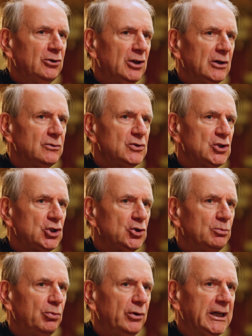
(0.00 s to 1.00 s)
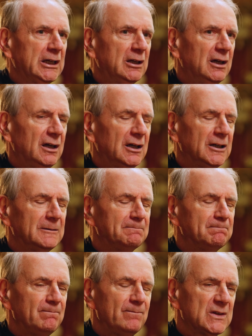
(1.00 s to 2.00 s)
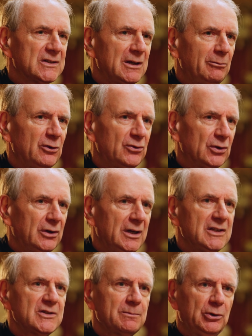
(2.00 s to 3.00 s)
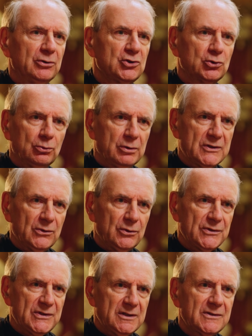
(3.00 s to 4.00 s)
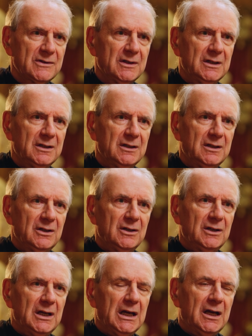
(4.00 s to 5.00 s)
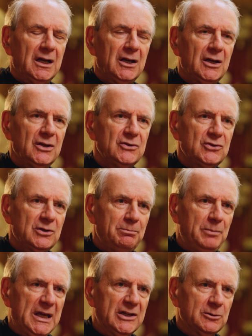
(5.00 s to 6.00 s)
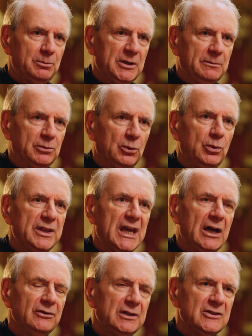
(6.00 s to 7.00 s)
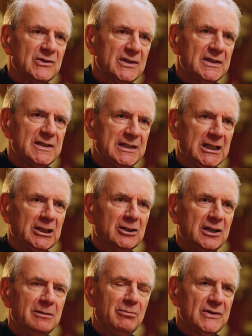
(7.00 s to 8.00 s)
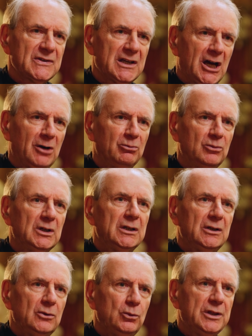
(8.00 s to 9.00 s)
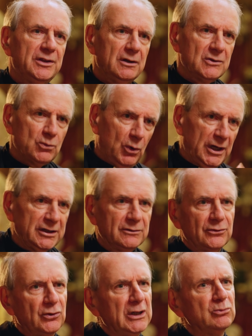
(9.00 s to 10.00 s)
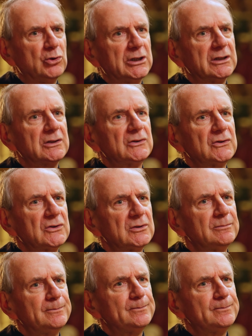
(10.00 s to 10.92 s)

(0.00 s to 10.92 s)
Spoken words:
to bring some of the great spiritual resources to bear to people without insisting that it must come with those wider frameworks.